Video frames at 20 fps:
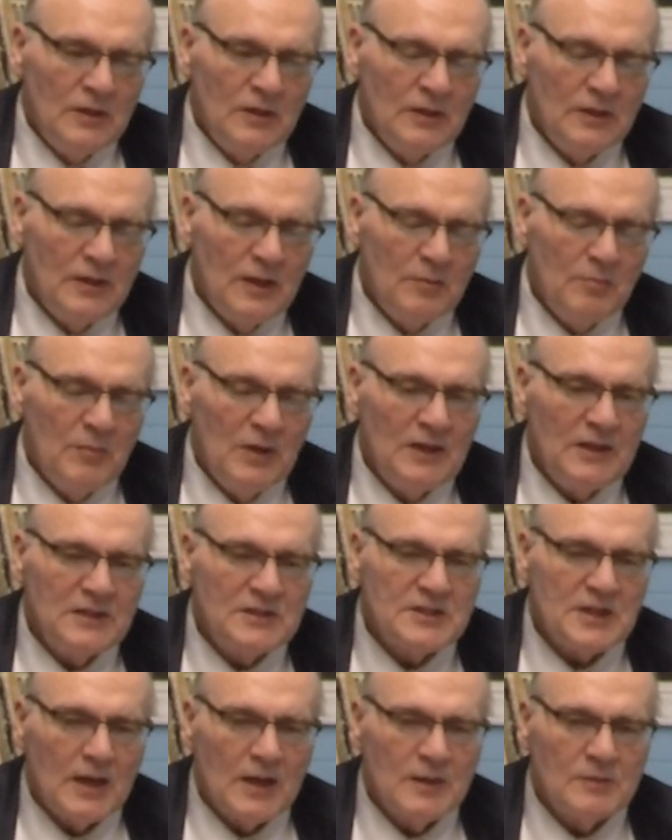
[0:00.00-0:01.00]
And then
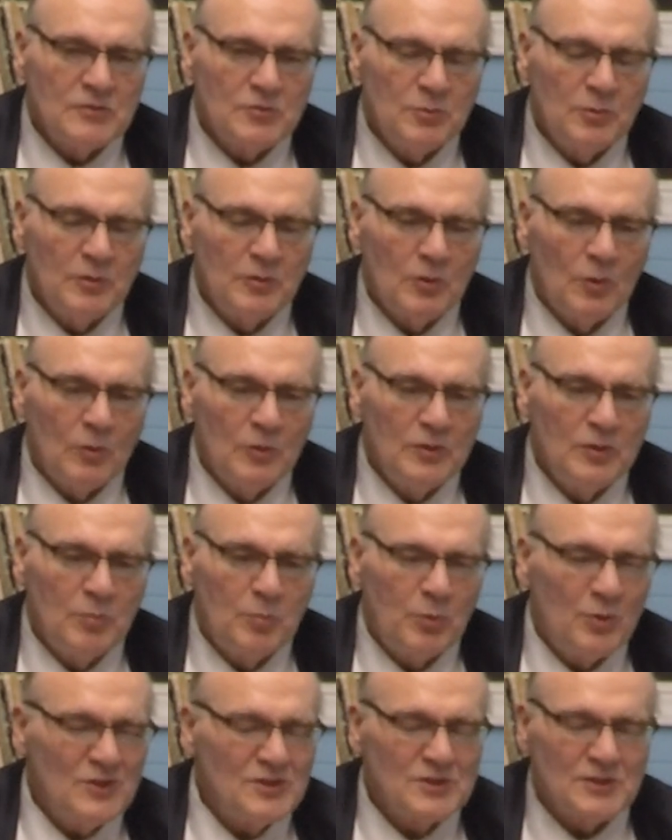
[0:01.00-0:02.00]
many times we would go into
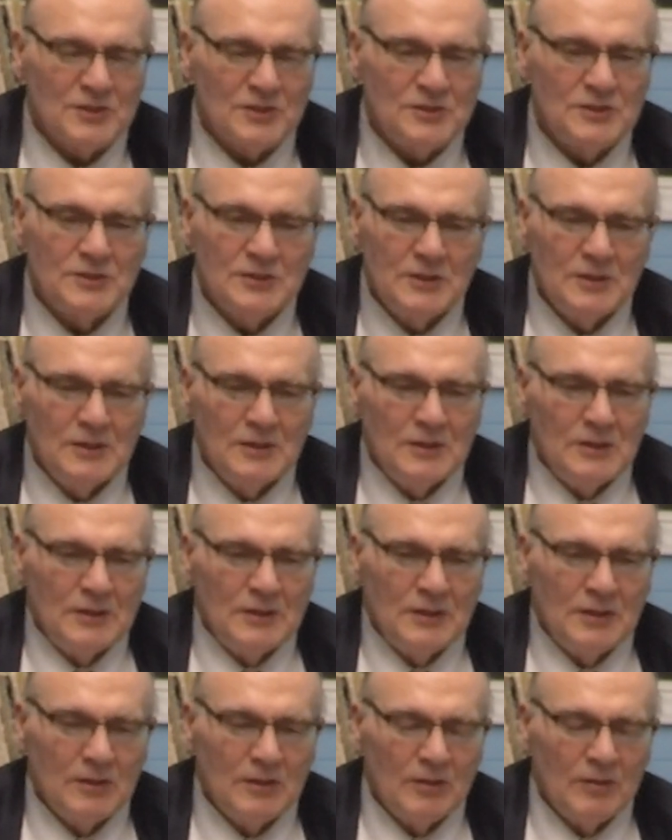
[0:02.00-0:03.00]
prisons,
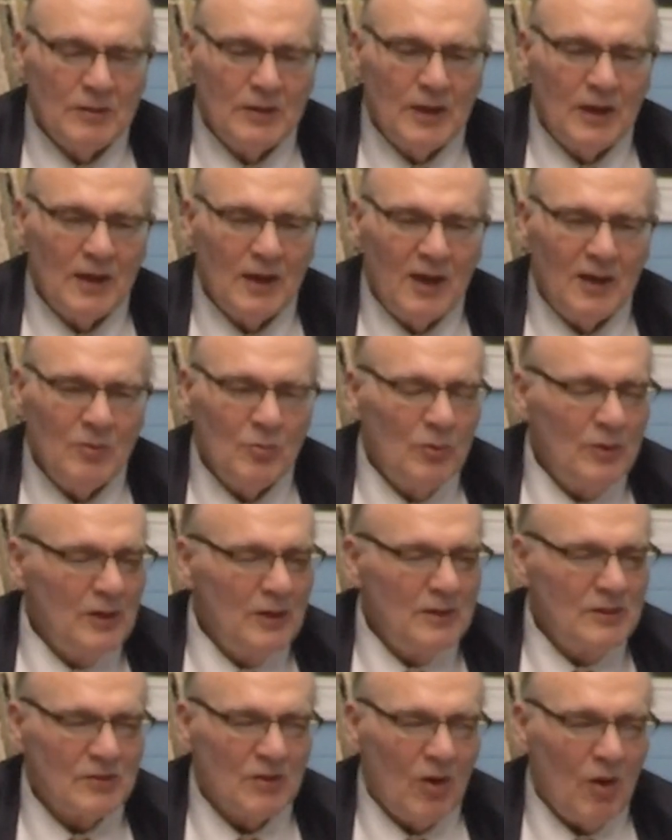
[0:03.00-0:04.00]
and I
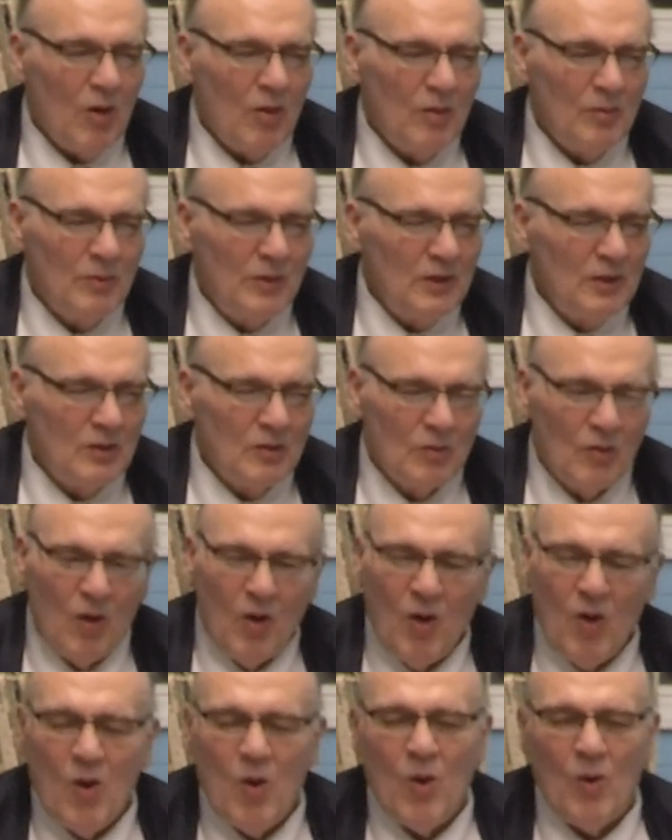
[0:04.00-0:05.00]
went into,
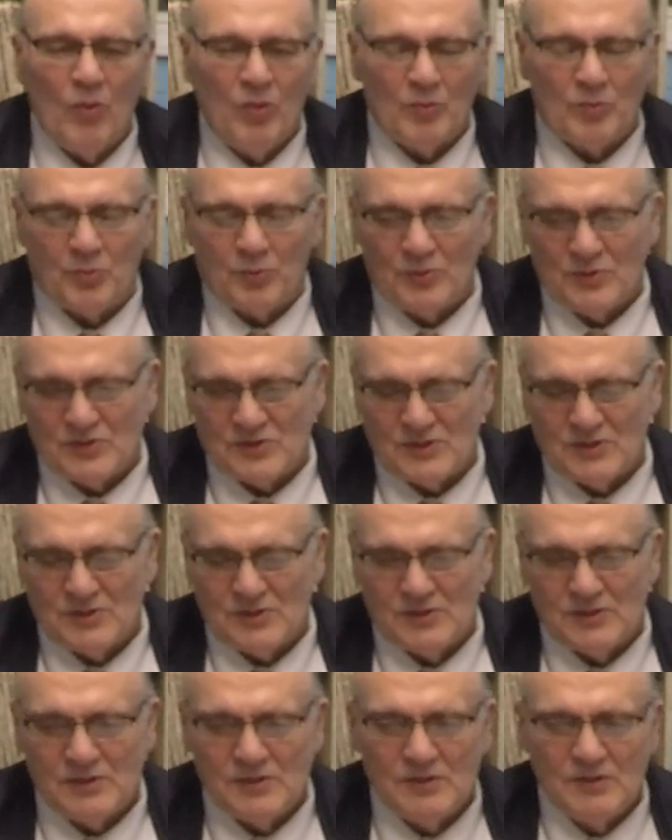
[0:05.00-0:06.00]
all the
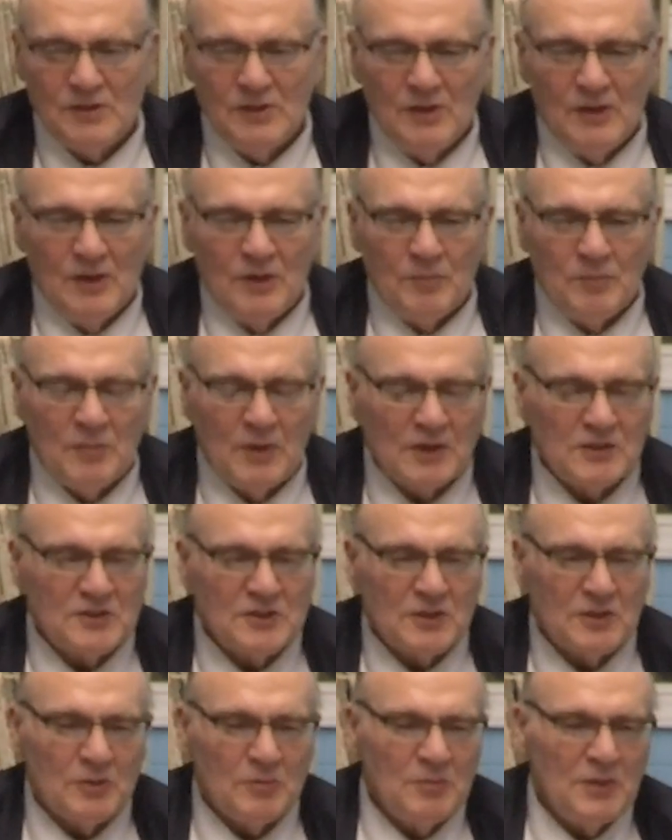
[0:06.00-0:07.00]
prisons in
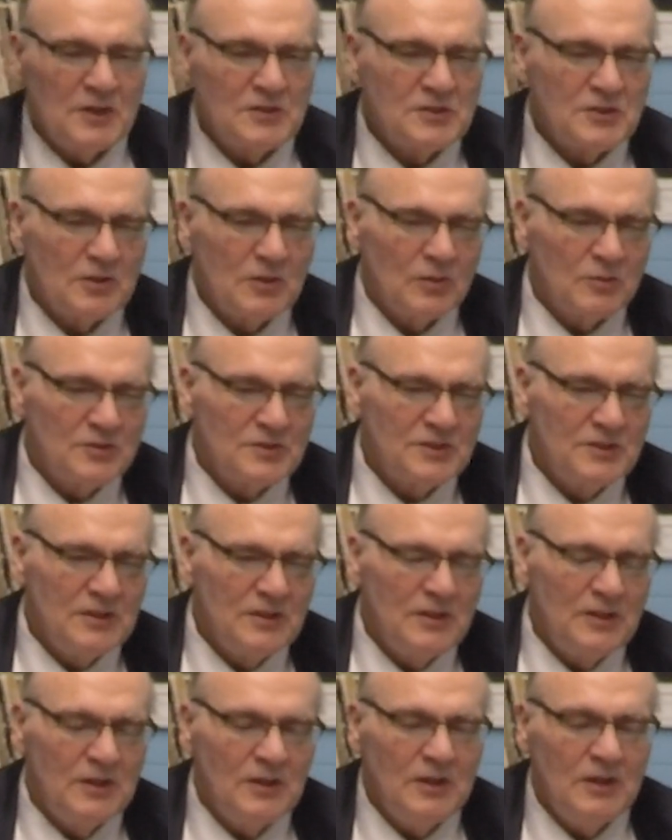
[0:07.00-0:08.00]
Mexico
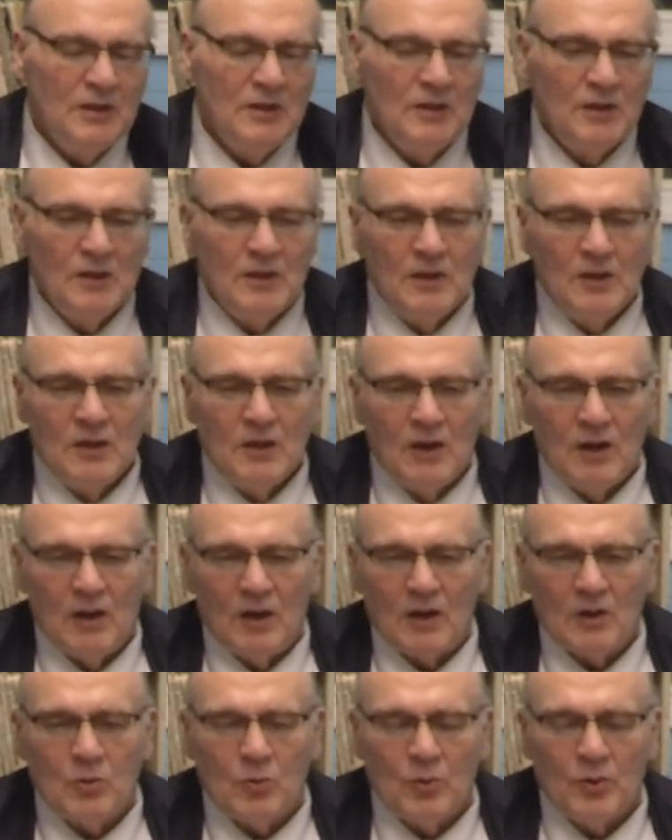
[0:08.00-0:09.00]
City,
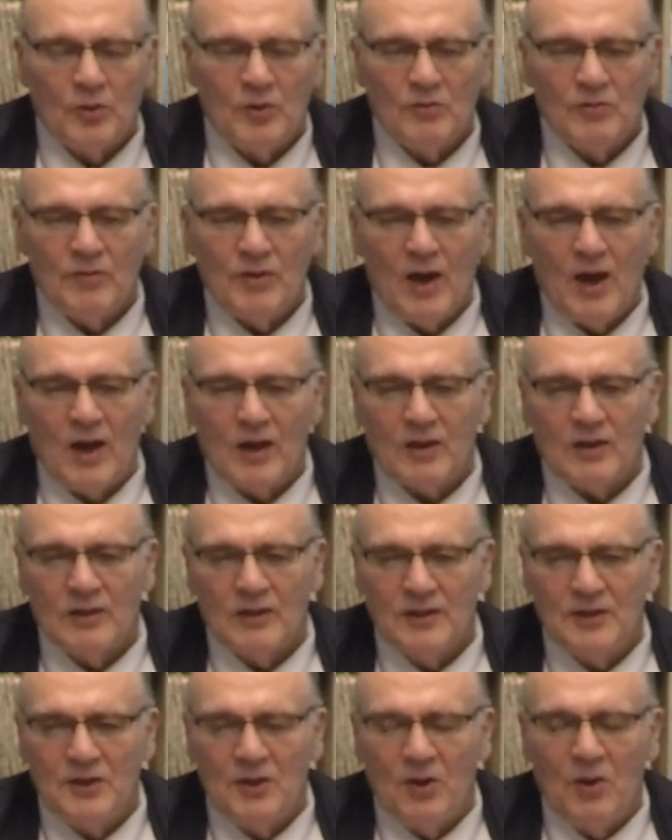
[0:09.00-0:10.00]

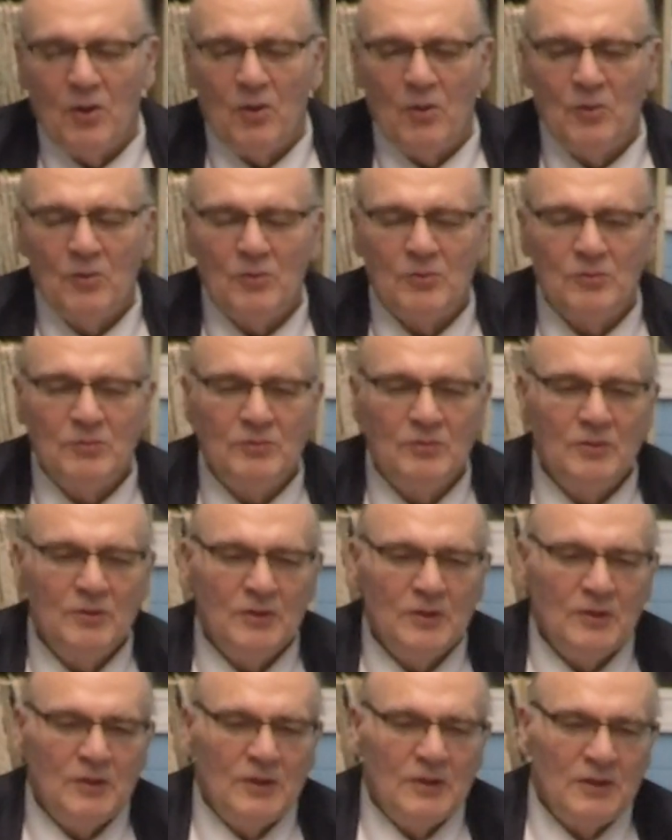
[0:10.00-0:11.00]
Cuernavaca, Leon,
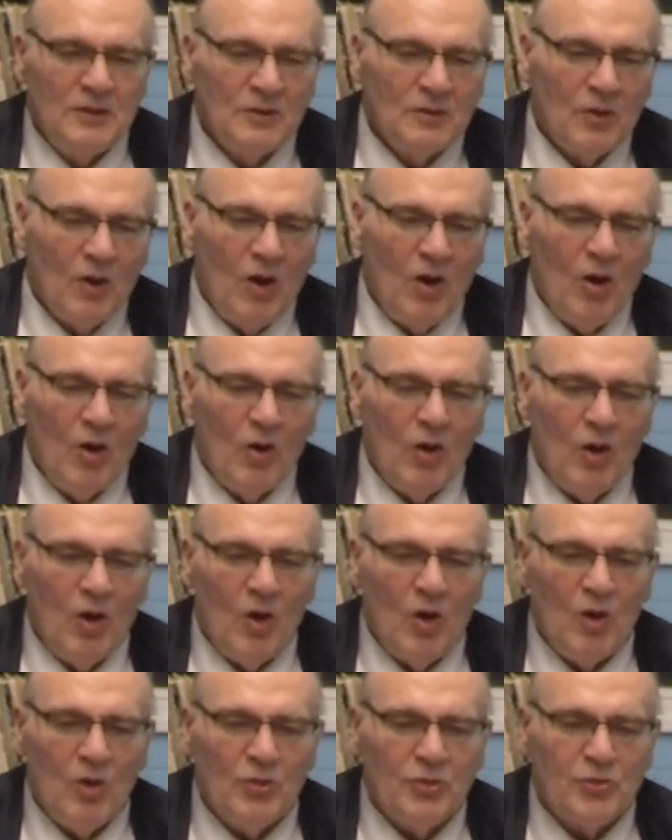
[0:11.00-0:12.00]

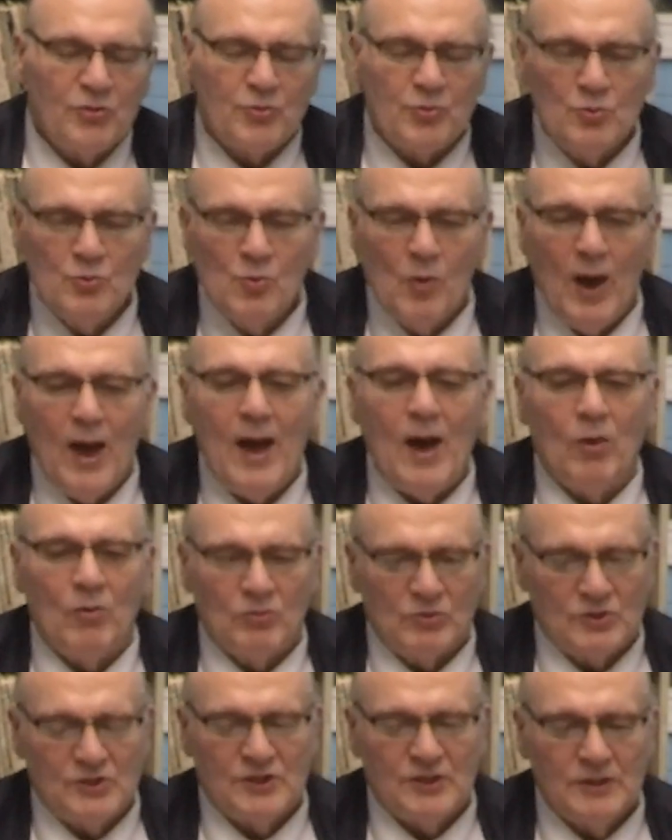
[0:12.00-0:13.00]
all
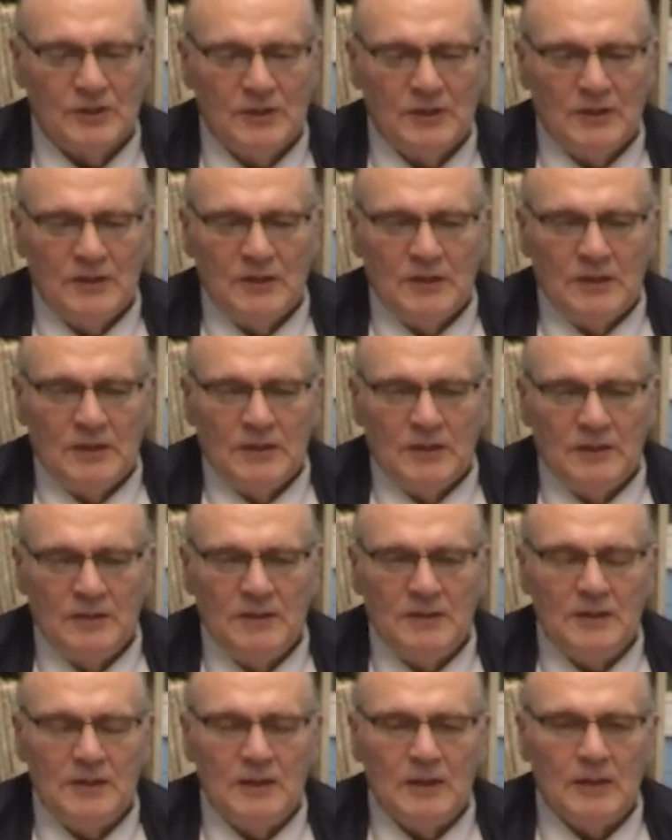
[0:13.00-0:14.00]
throughout
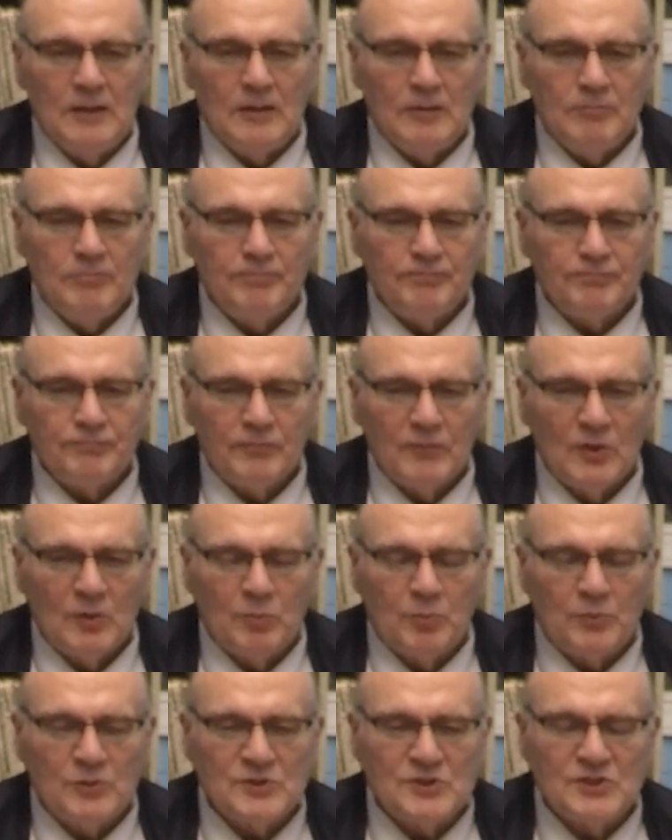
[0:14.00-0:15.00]
the
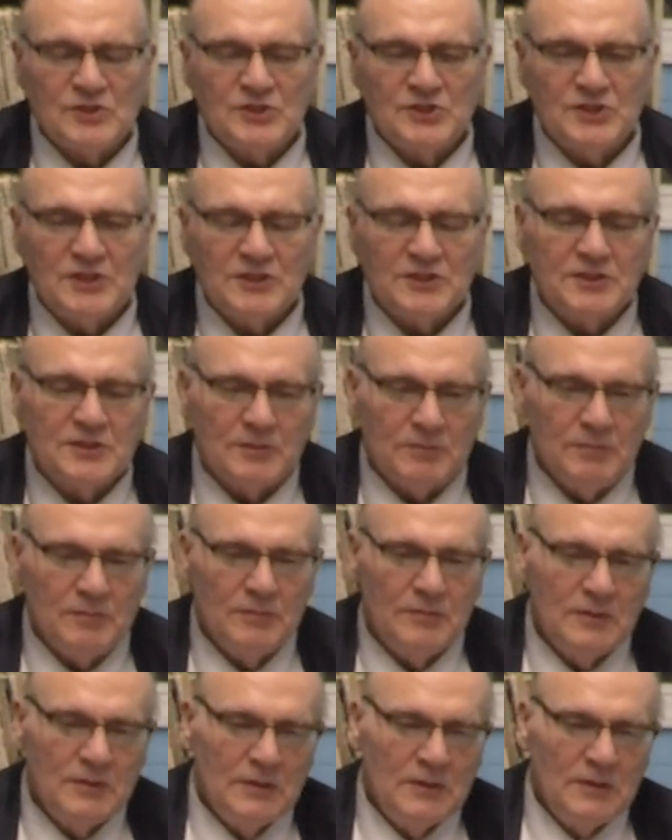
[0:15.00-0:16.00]
prison system.